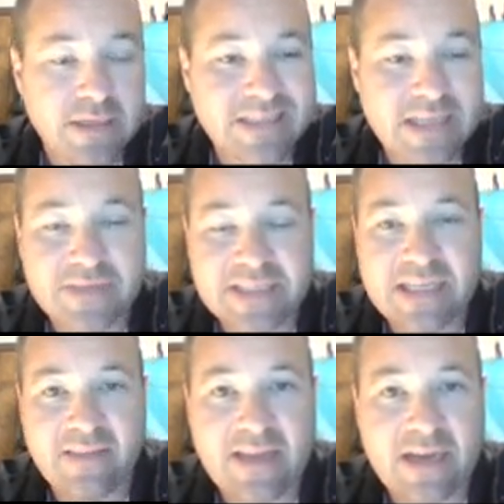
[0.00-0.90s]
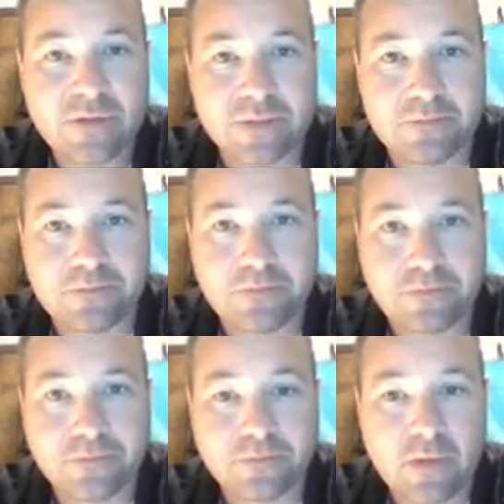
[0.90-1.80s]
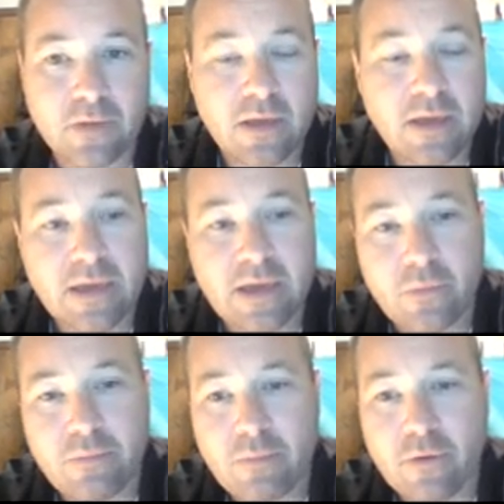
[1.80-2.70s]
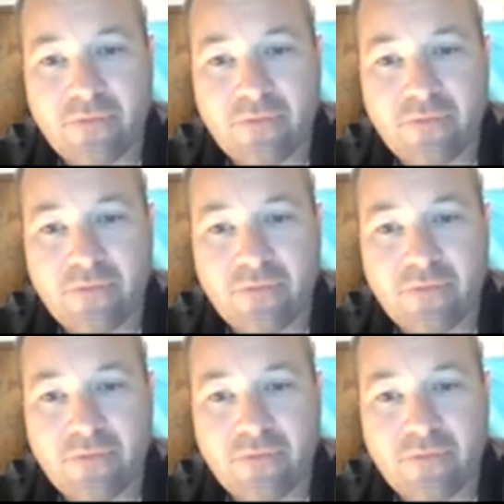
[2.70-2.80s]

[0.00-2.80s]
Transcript: 17,000. And remember,